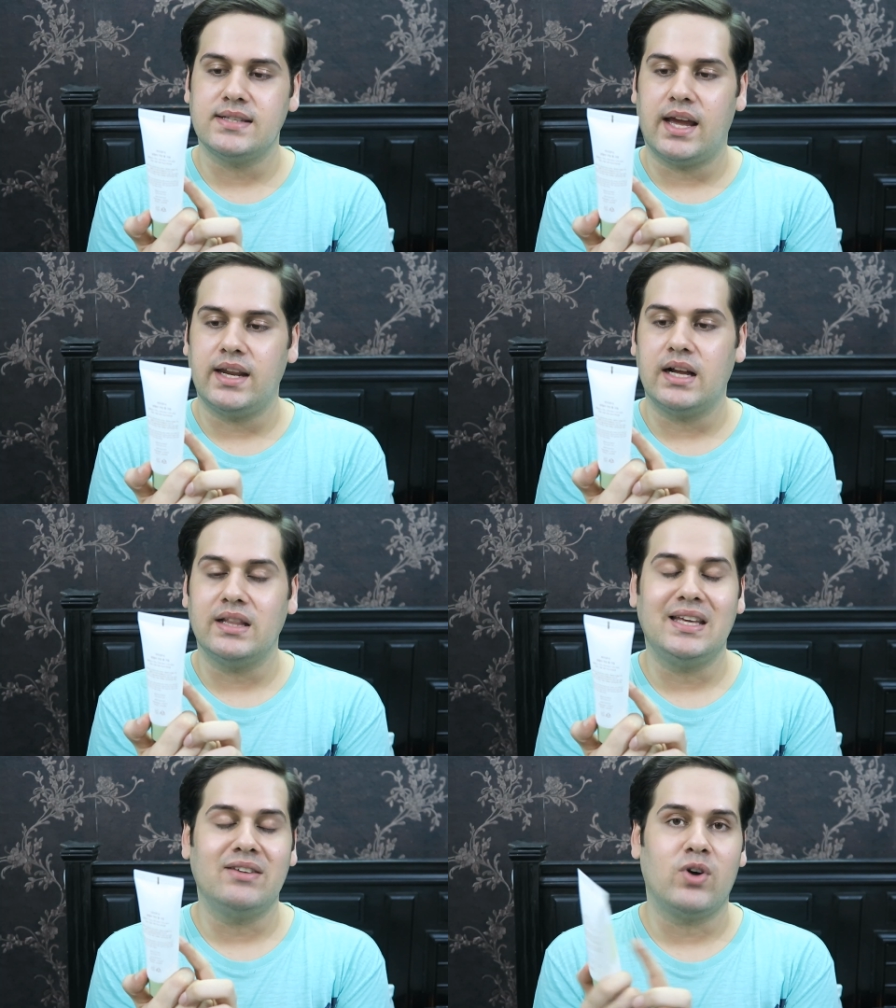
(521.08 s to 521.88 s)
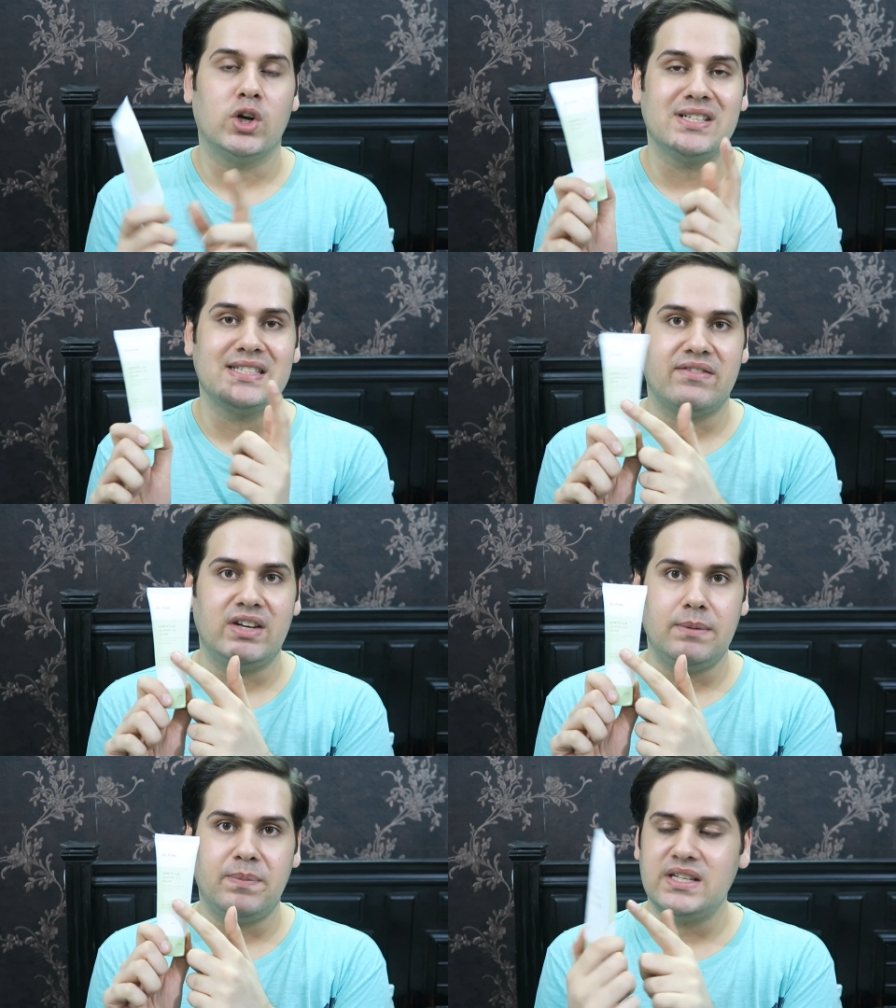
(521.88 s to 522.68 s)
Asiatica leaf water
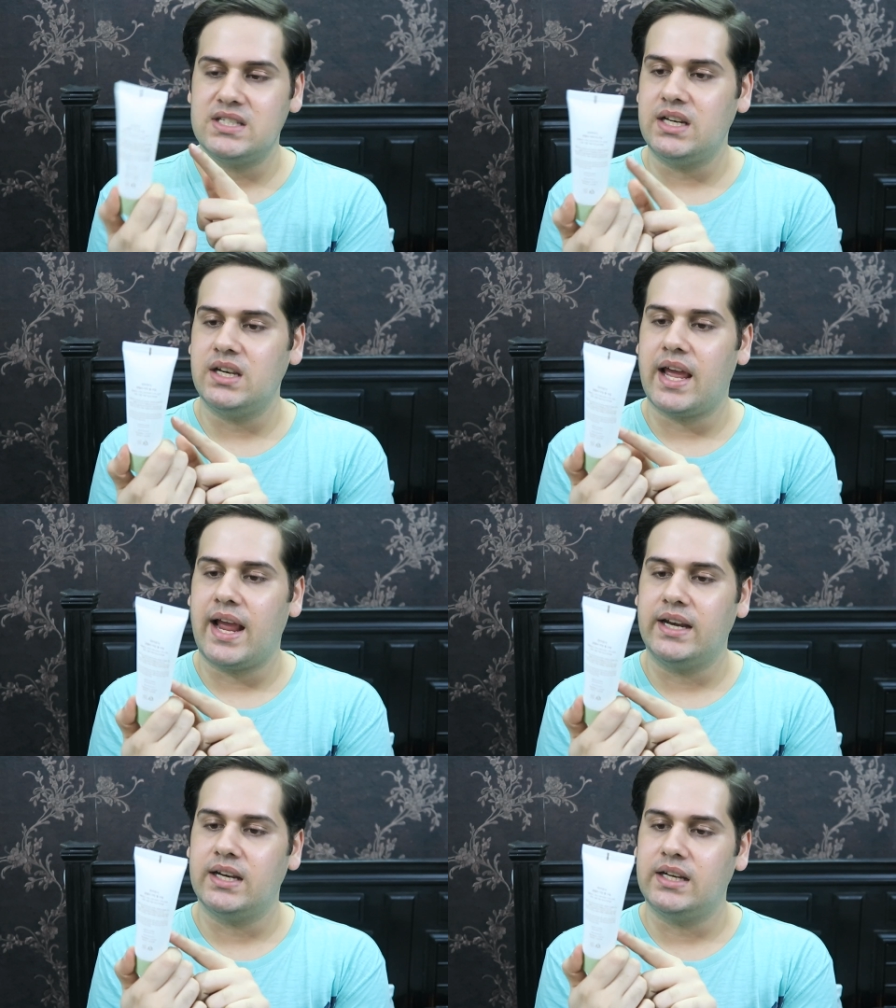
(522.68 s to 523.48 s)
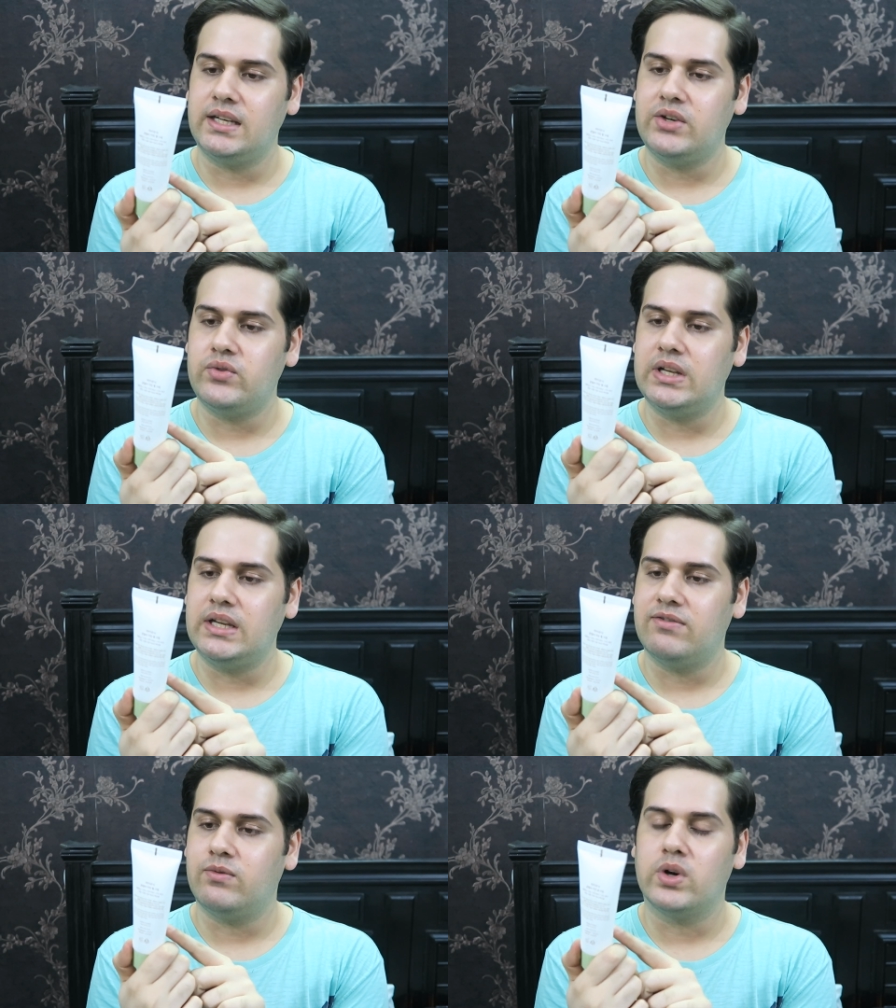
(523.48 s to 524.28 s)
70% and tea tree
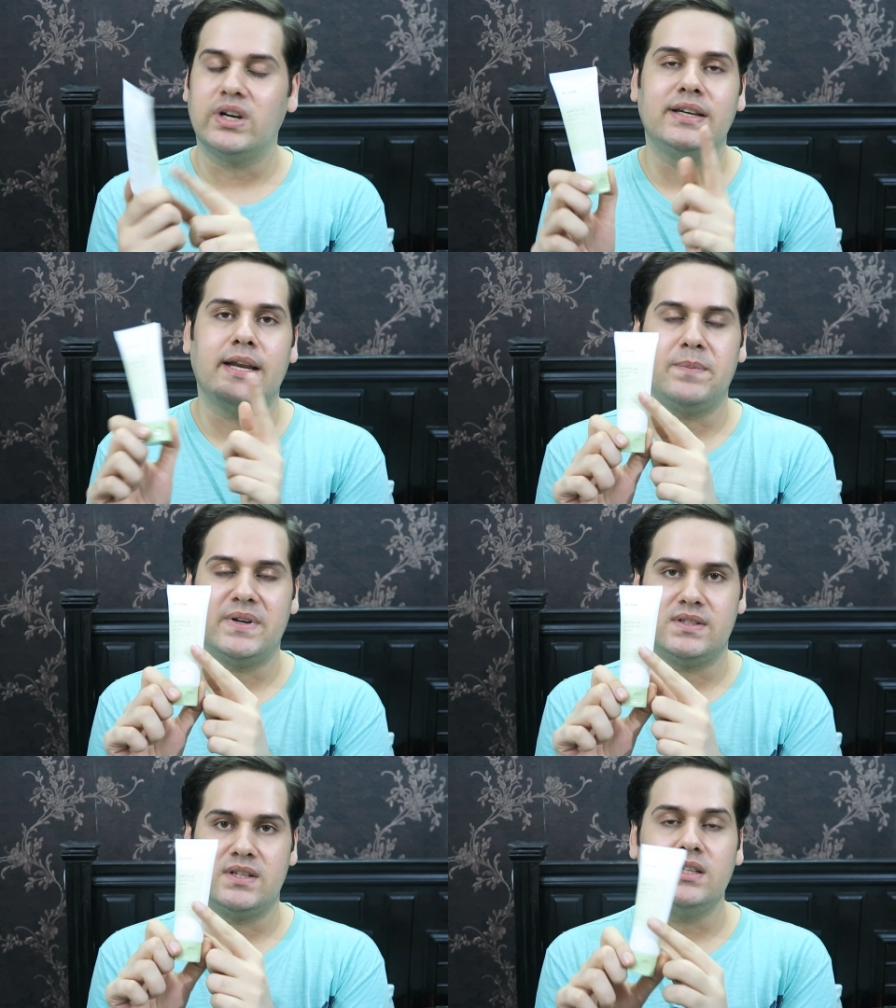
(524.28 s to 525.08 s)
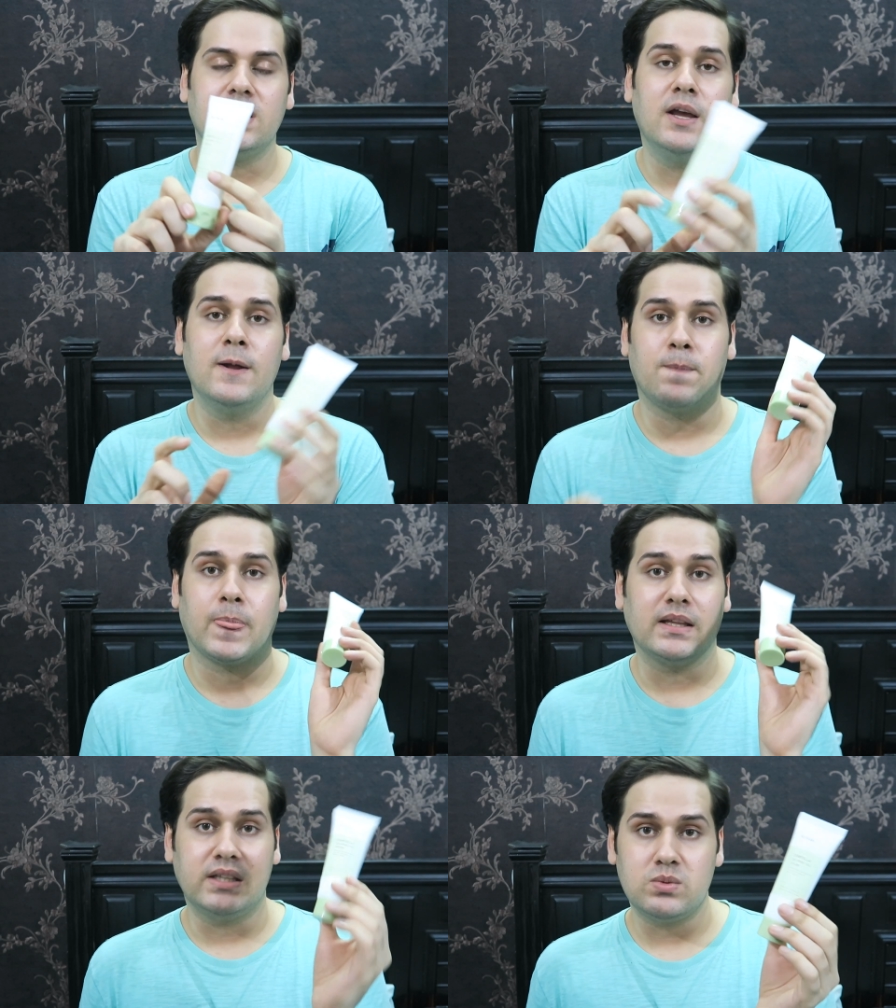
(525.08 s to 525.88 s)
leaf water 10%.
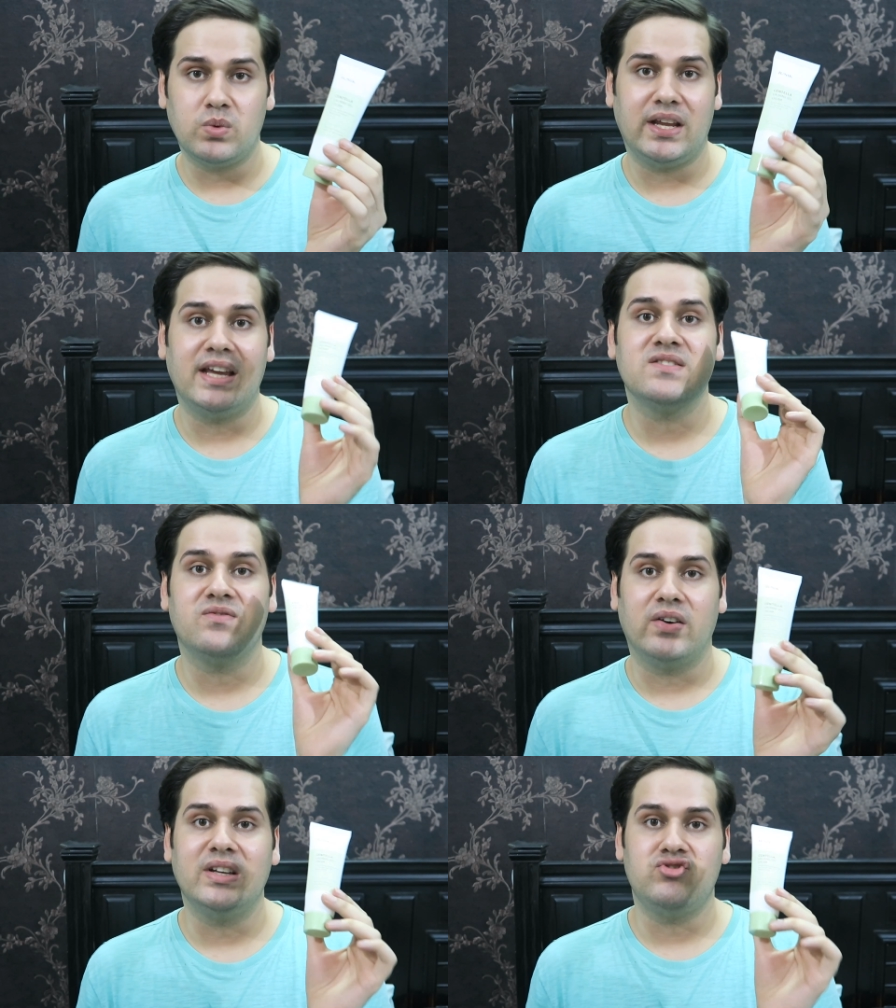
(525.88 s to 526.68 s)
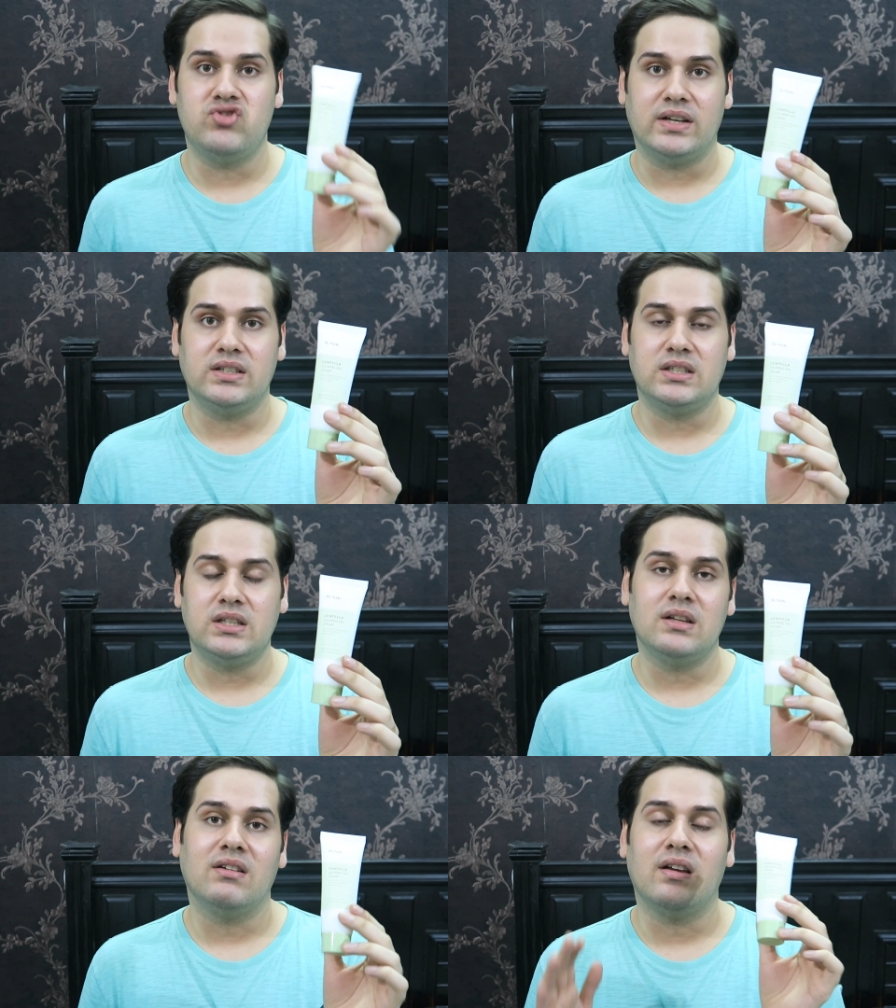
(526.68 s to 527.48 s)
This one is very
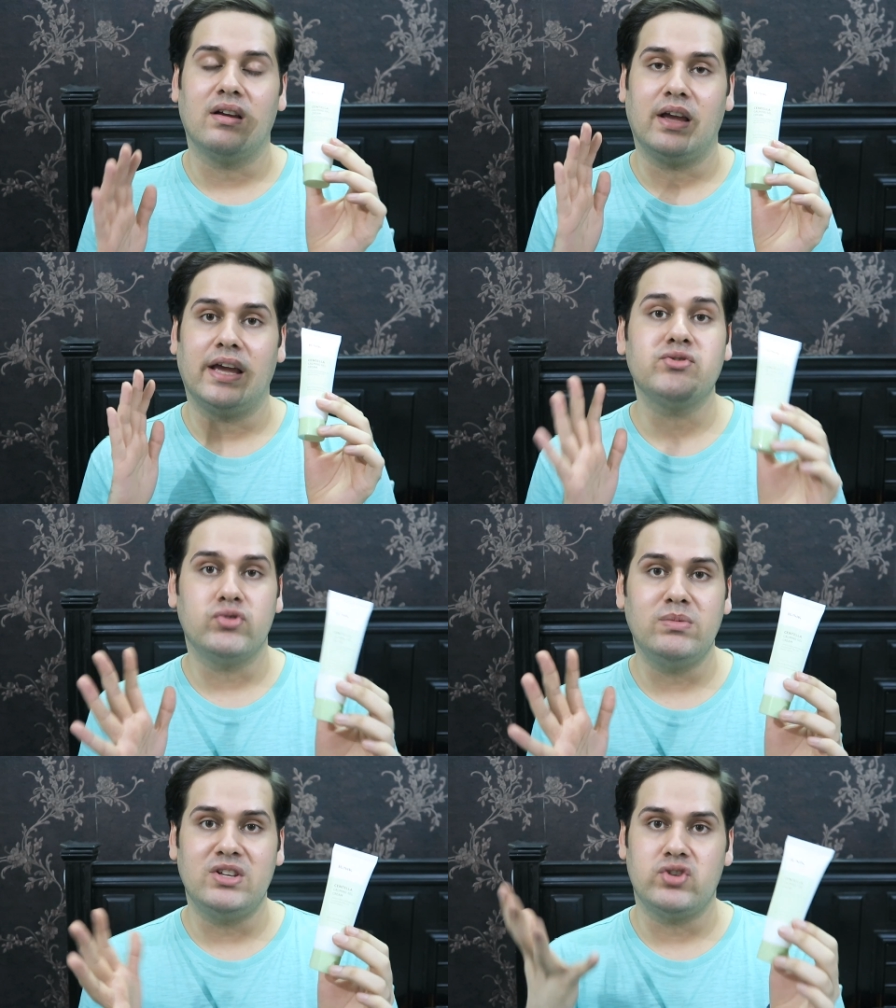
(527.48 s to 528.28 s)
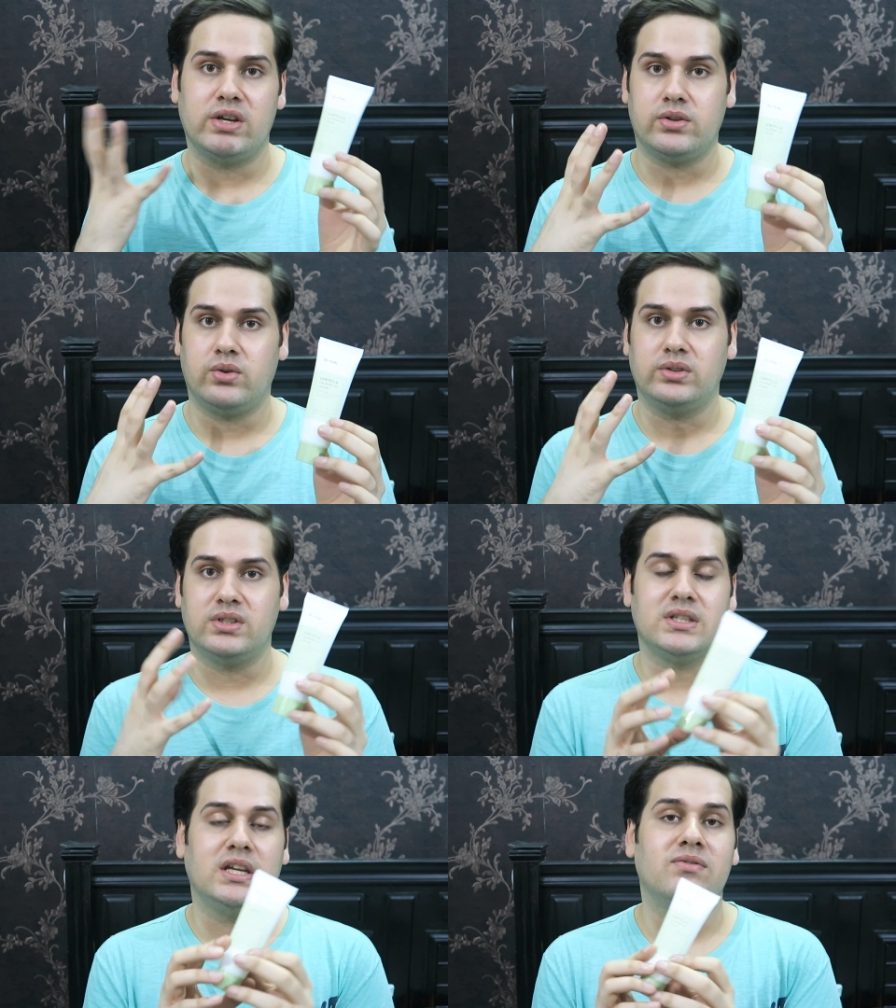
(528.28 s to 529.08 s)
gentle, extremely gentle on
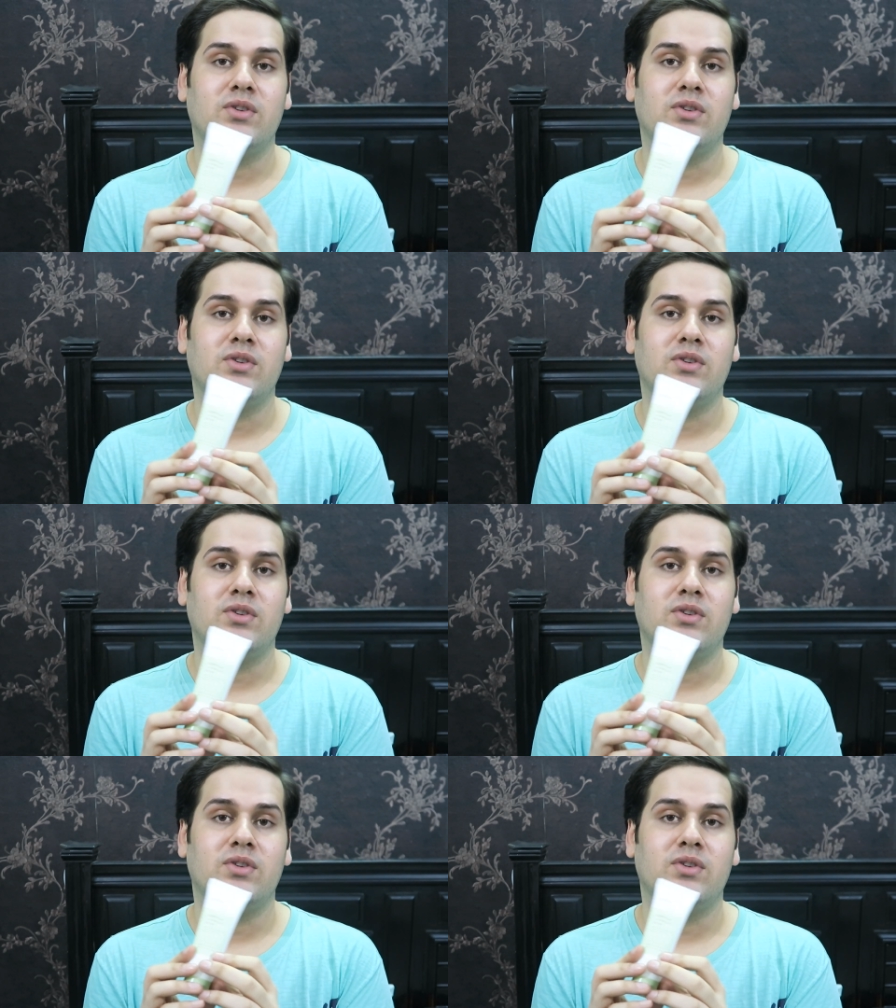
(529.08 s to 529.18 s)
the skin.